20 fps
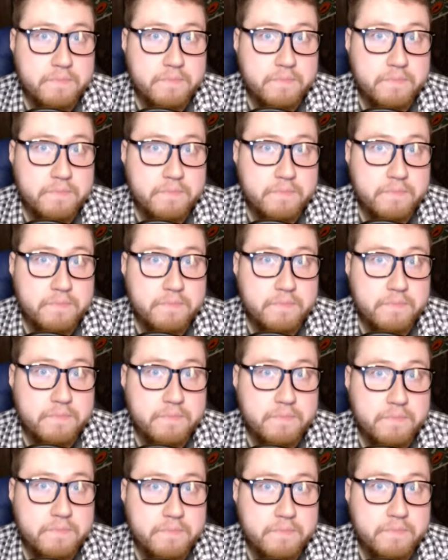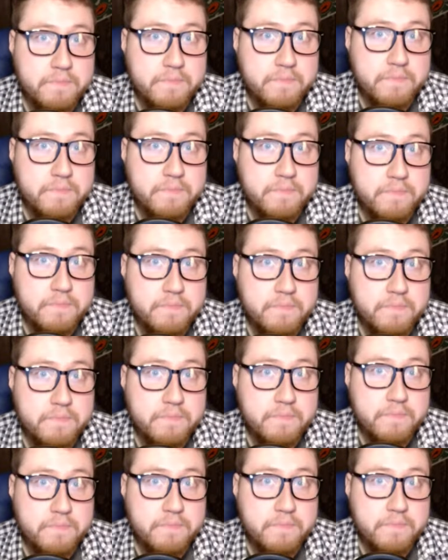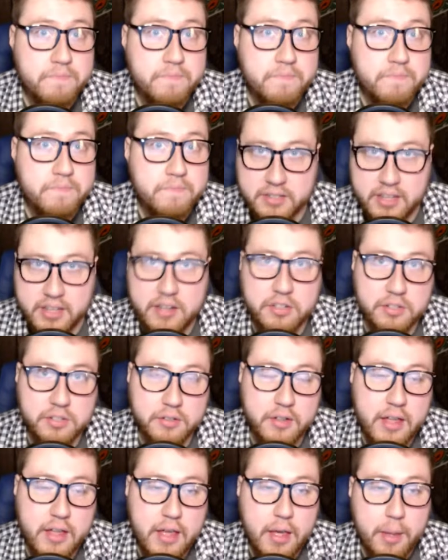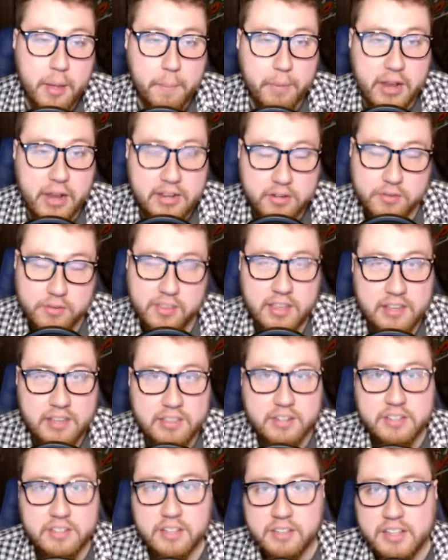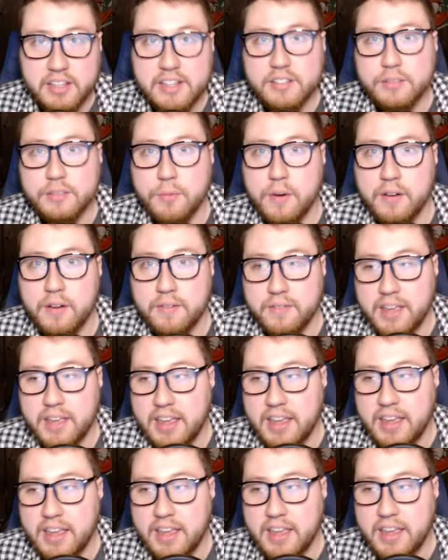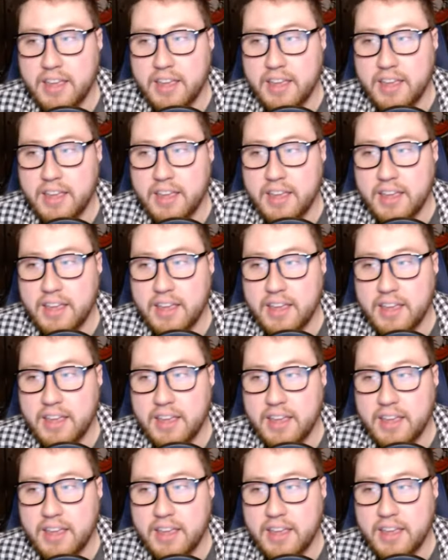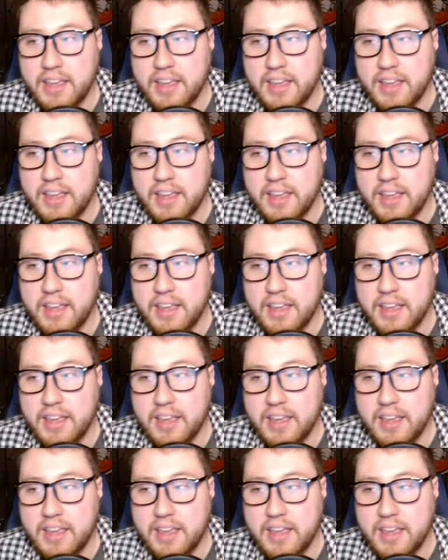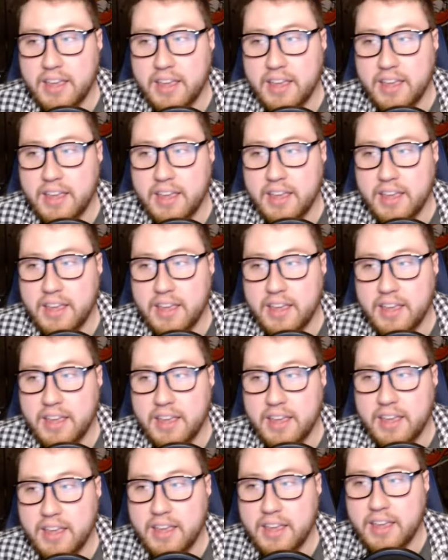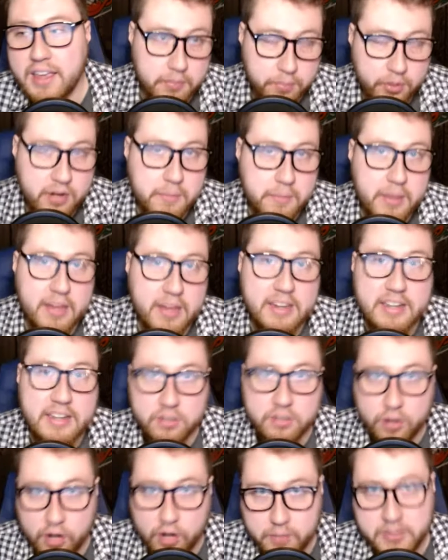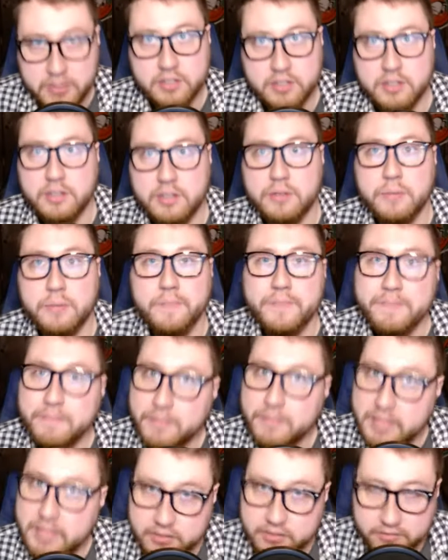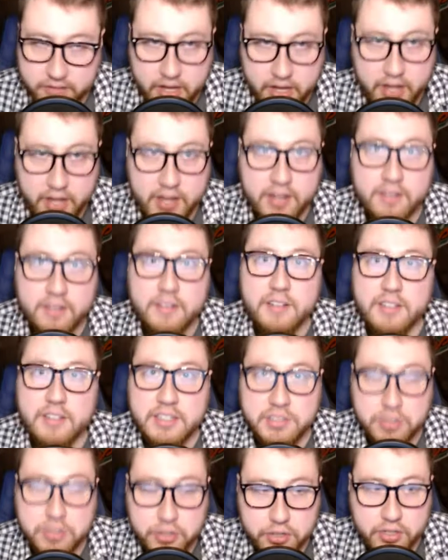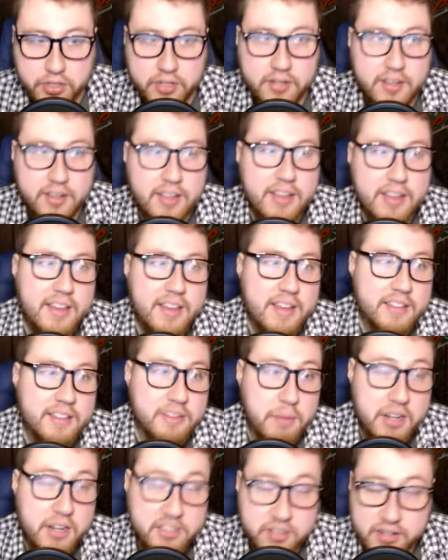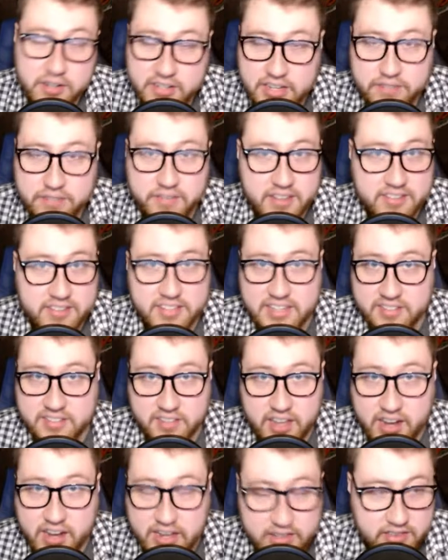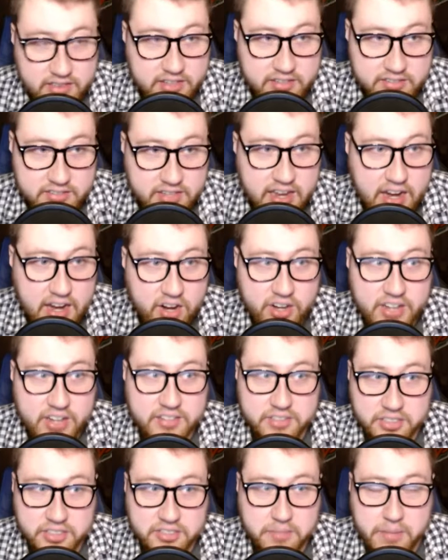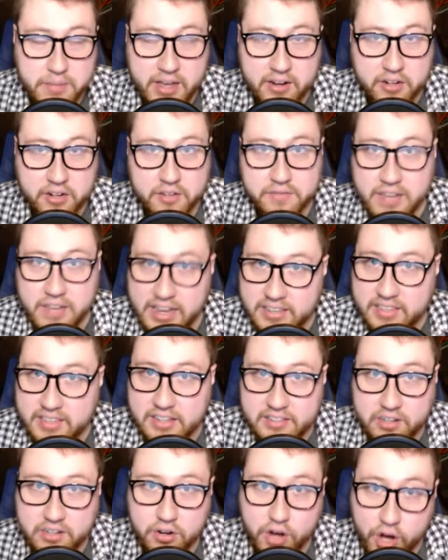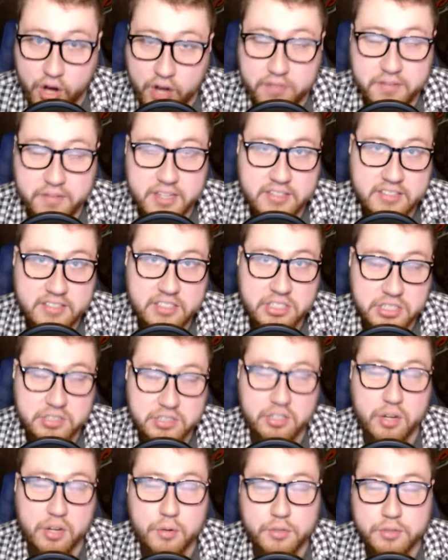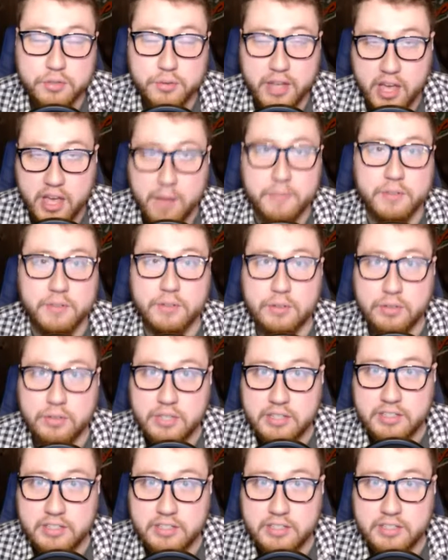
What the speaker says: cool. I don't think he's going to be playing to the same sort of potential, but I do think there's at least sort of a, hey, if you picked up Williams or you had him on the bench and you could put him in, he's an RB2. He's fine. He's good. The Minnesota defense is not anything scary. It's just a matter of, I think their offense is just going to absolutely